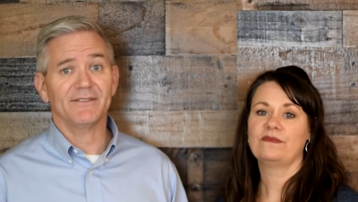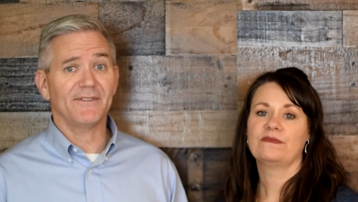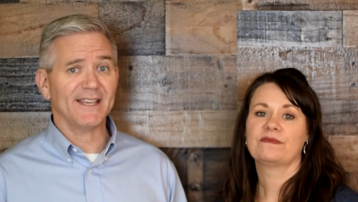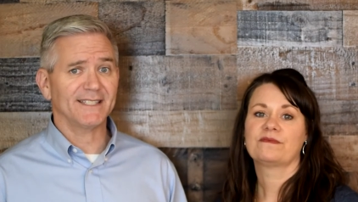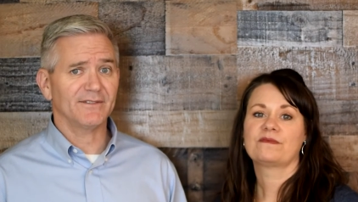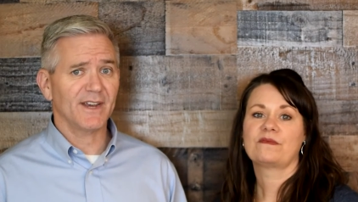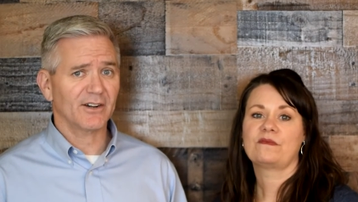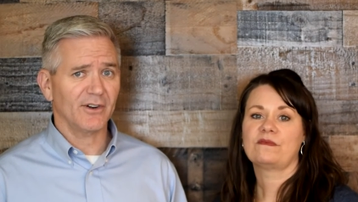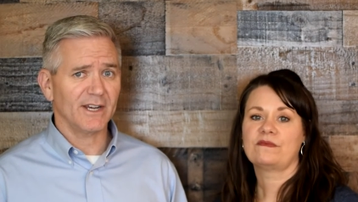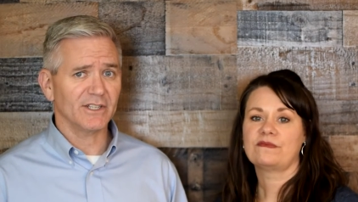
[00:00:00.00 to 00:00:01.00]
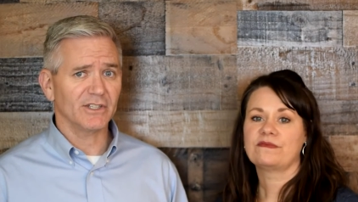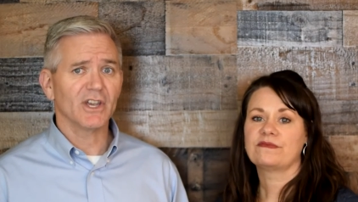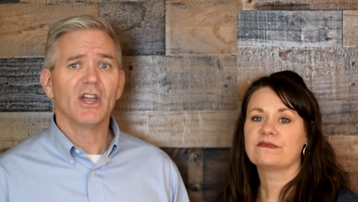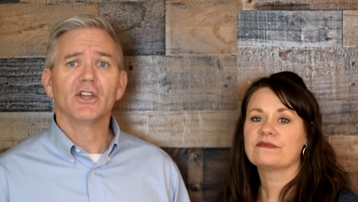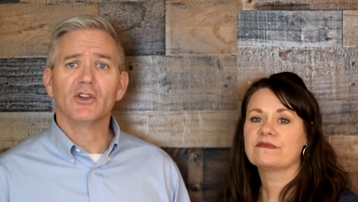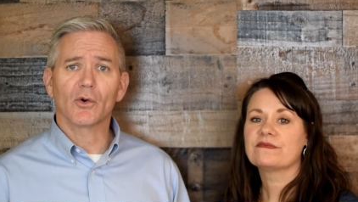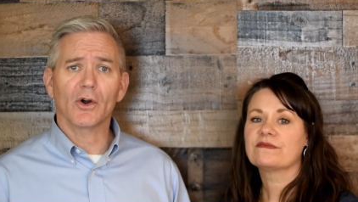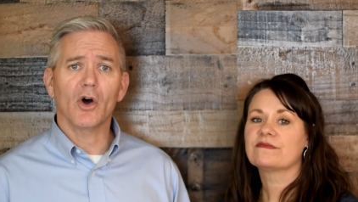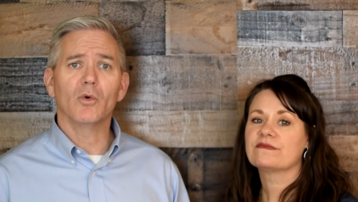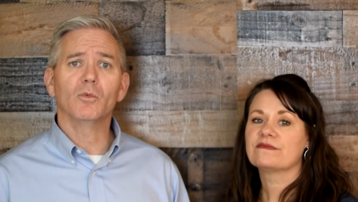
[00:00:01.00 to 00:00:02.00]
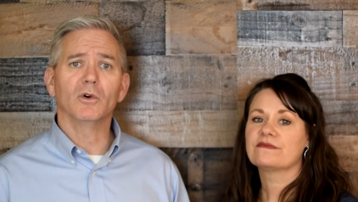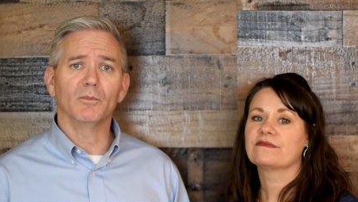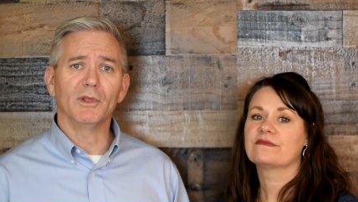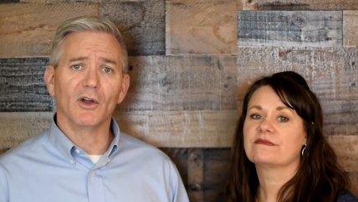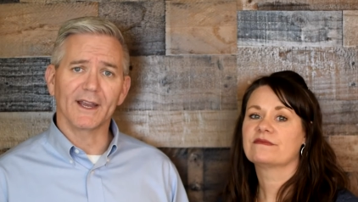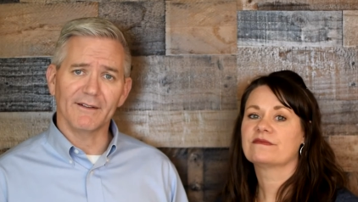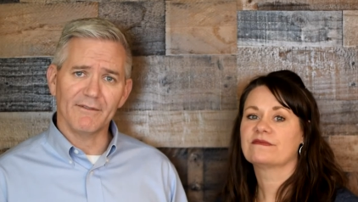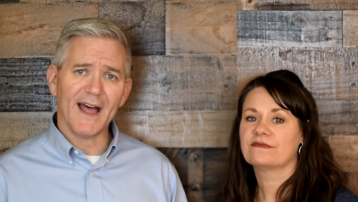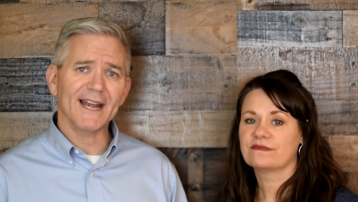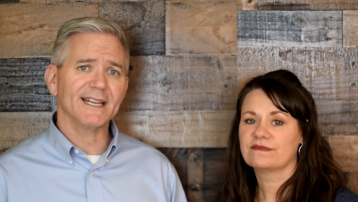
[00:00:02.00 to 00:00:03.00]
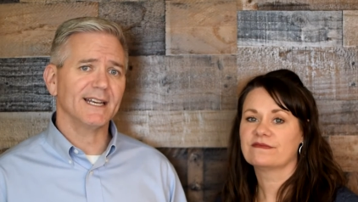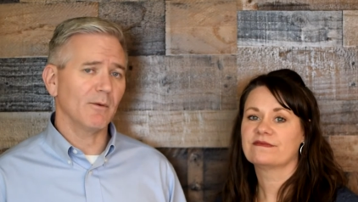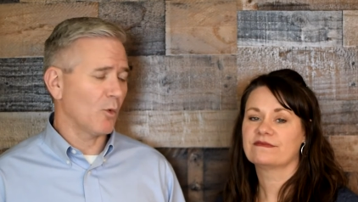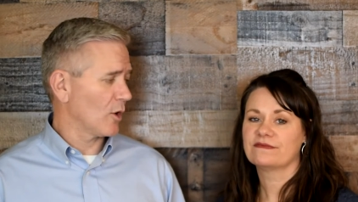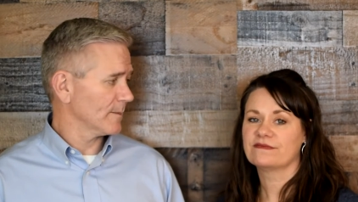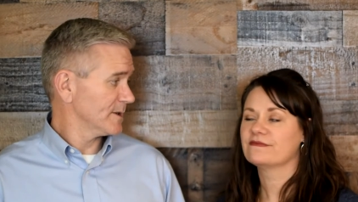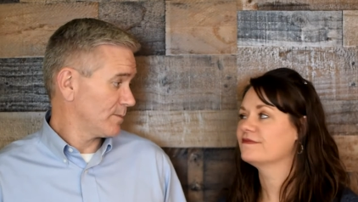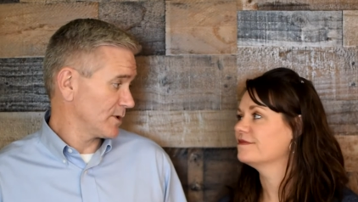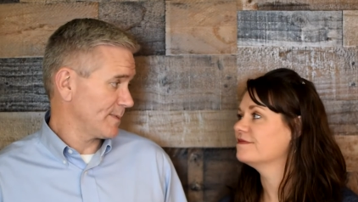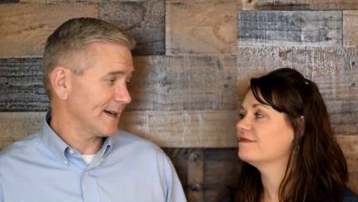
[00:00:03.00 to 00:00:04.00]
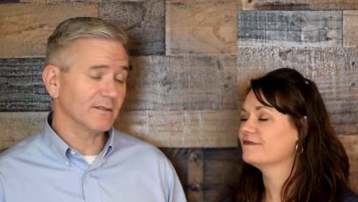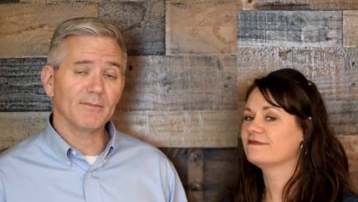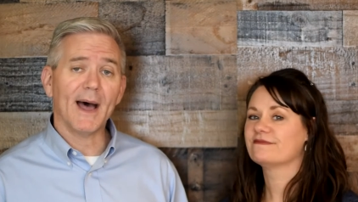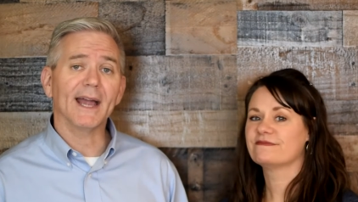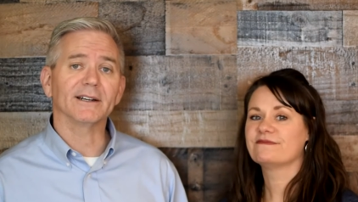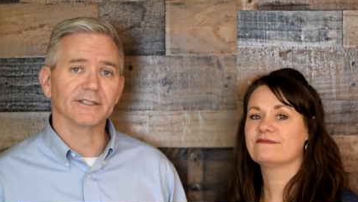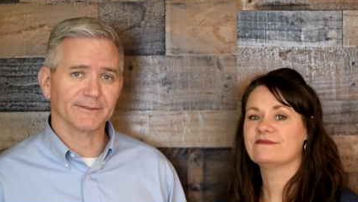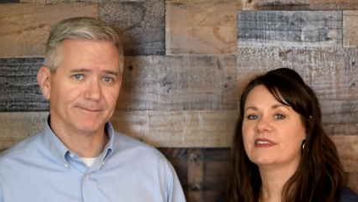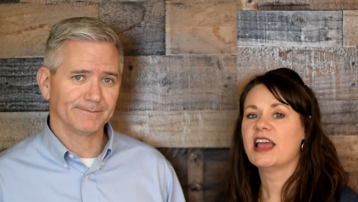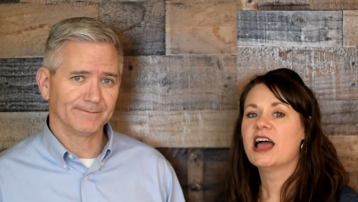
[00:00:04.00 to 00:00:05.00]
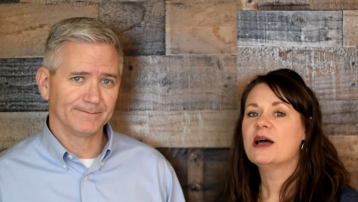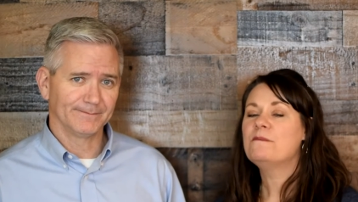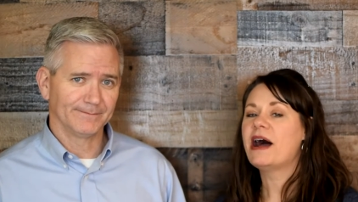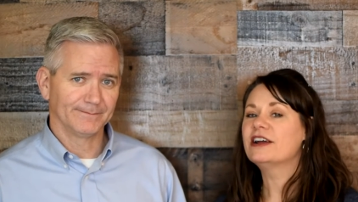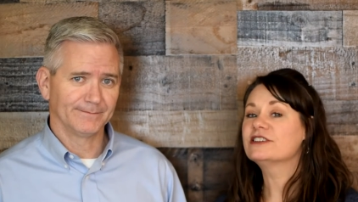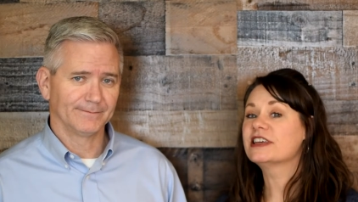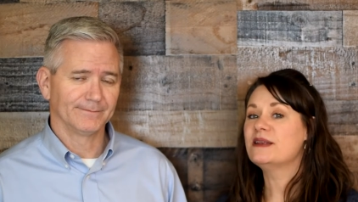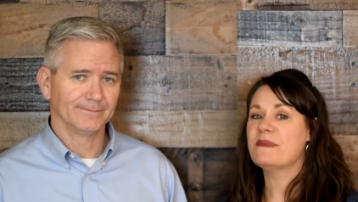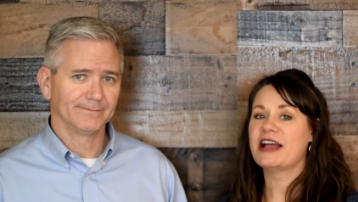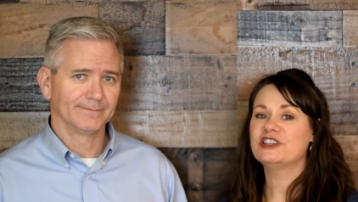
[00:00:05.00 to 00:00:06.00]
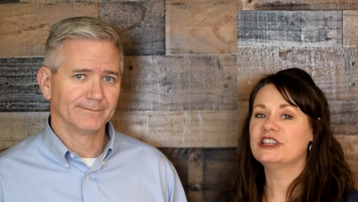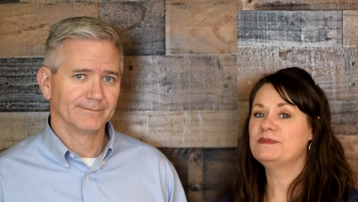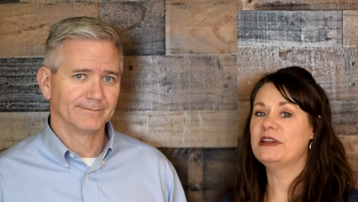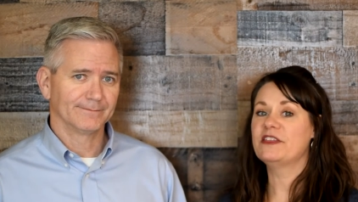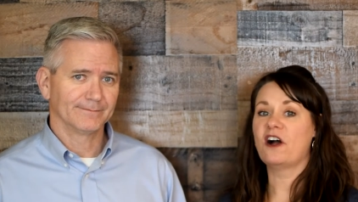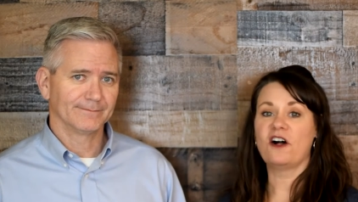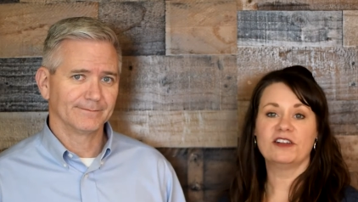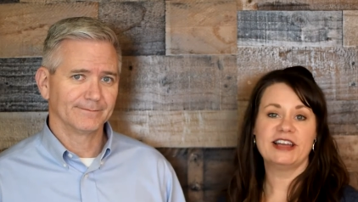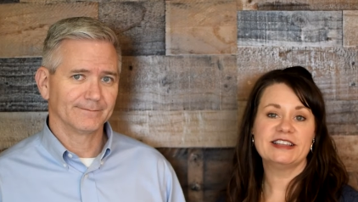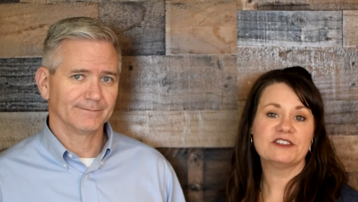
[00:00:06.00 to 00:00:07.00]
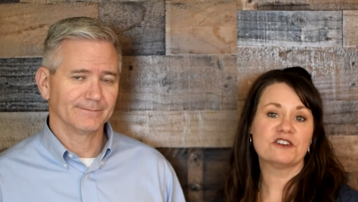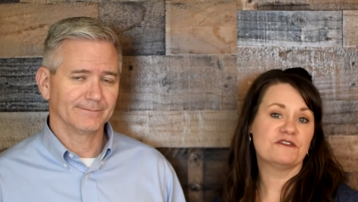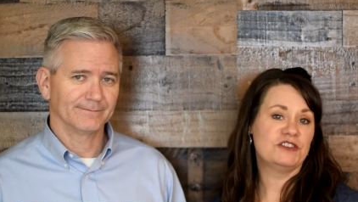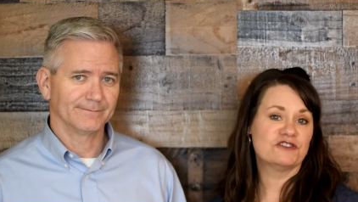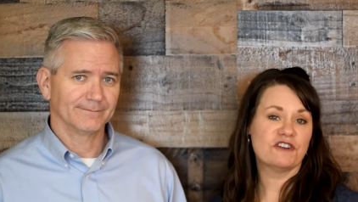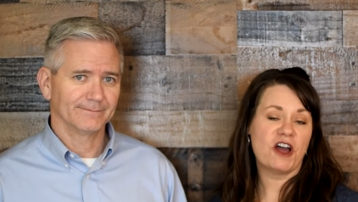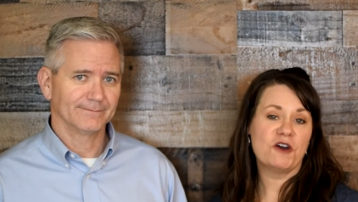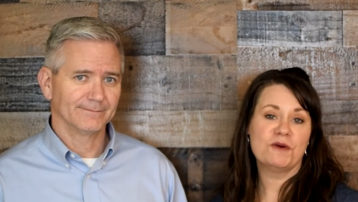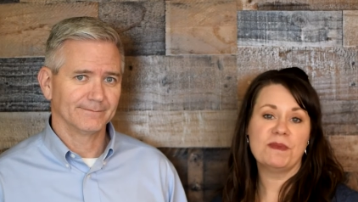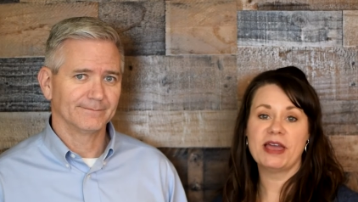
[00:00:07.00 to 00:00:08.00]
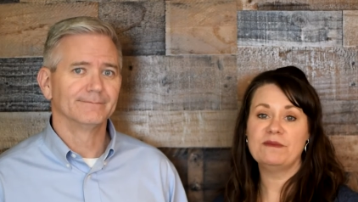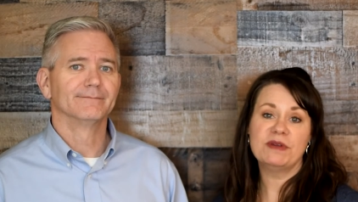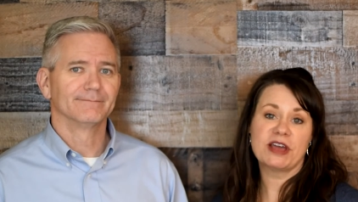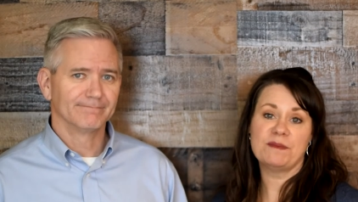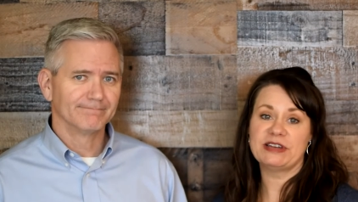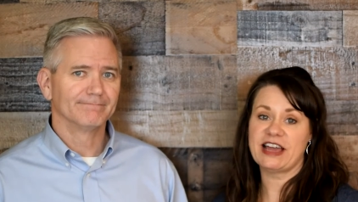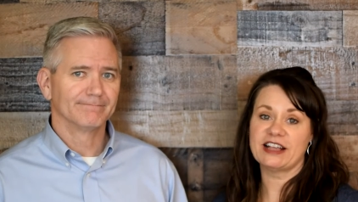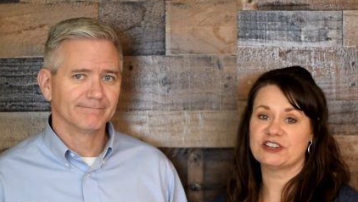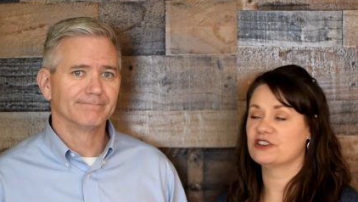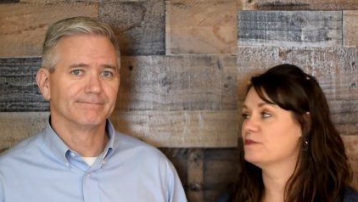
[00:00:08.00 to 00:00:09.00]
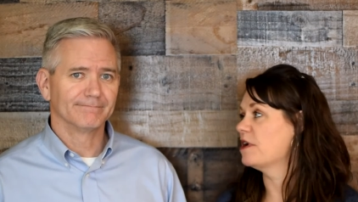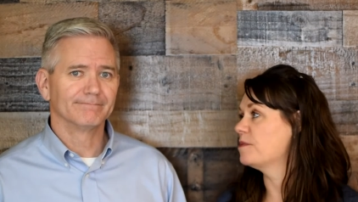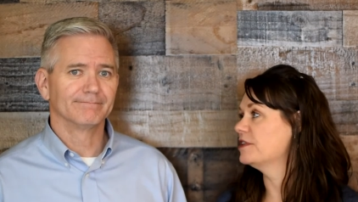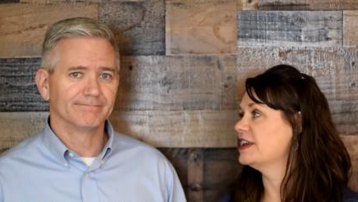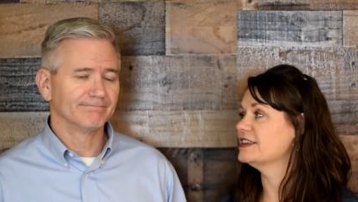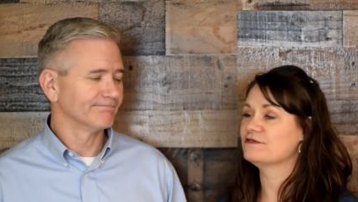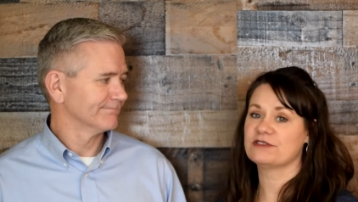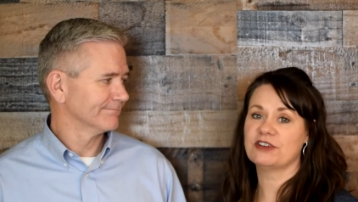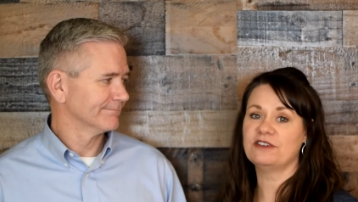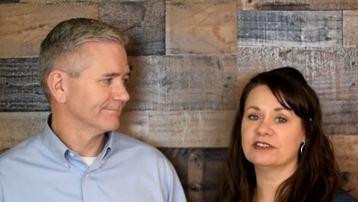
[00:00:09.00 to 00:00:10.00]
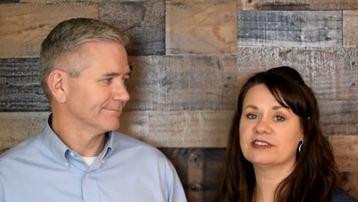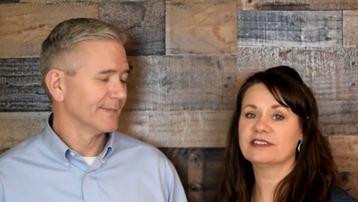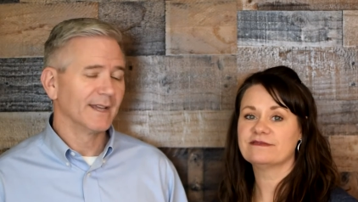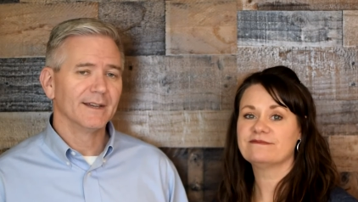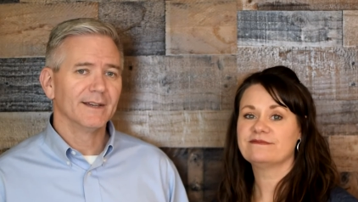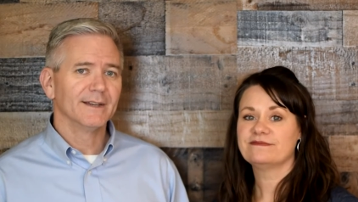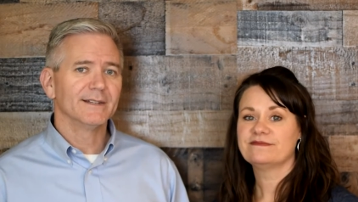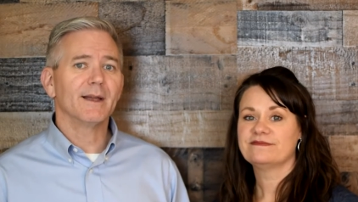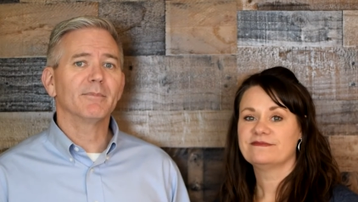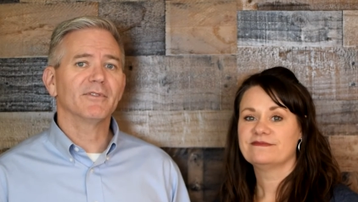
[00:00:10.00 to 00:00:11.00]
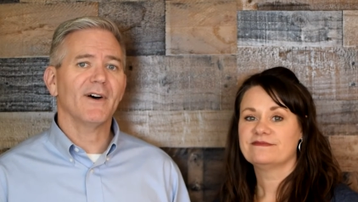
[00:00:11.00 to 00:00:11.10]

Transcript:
Speaker 1: and festive decorations, your home will look inviting and warm to prospective buyers.
Speaker 2: Buyers can imagine spending the holidays at their future home and become attached to the property as a result.
Speaker 1: Number